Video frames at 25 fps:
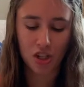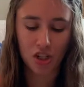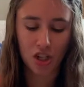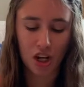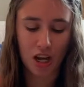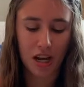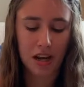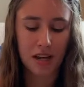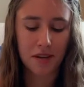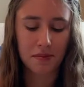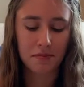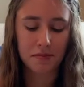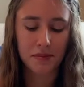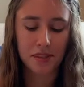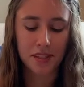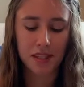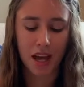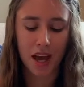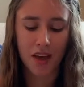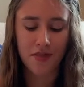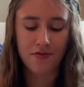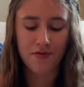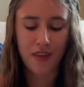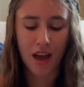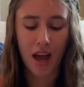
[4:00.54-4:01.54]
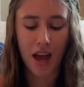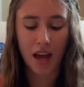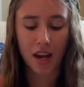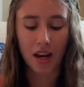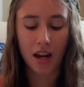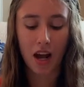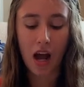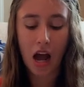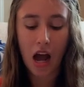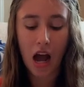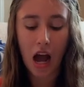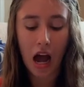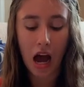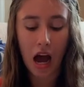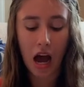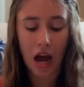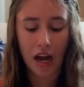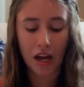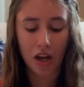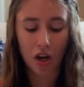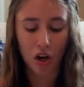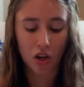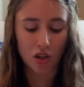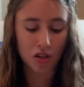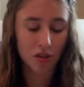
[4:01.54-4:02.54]
James and then
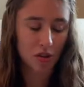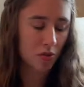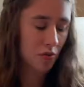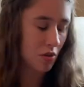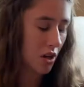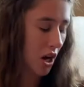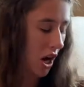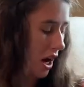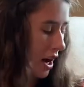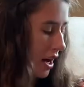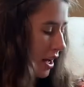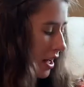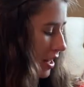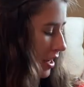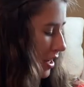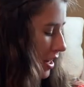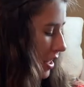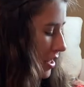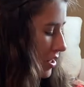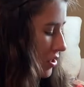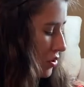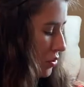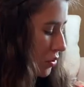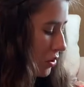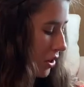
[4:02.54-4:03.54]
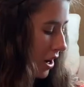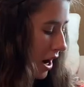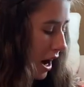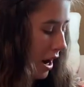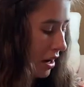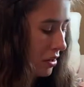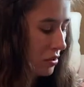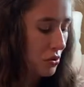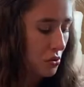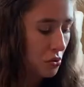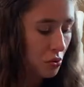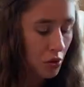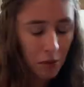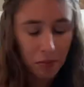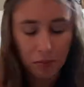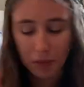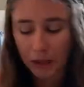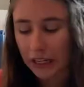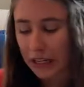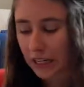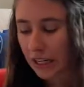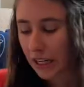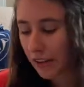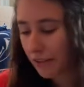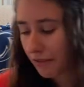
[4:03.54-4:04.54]
I also got an indoor outdoor
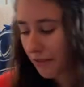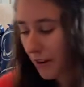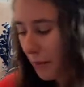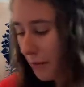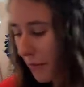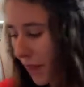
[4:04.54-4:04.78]
blanket from